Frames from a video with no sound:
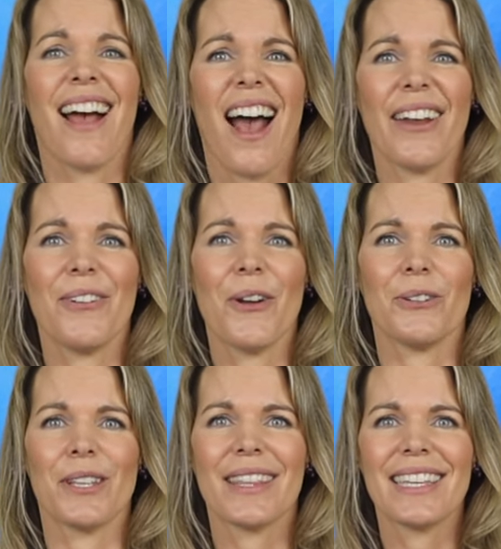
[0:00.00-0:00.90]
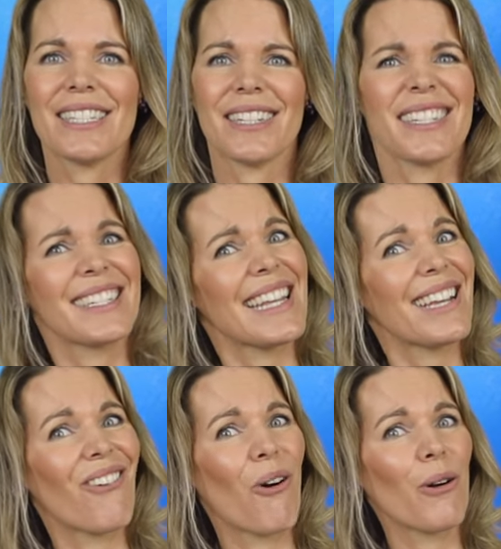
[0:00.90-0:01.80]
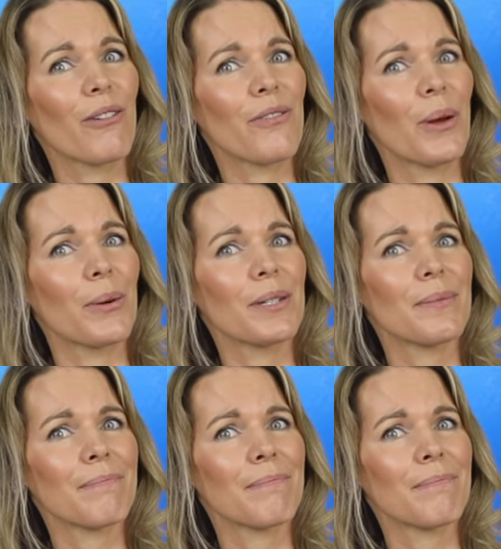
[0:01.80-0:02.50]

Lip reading: I don't know, do you think he's gonna sink or float?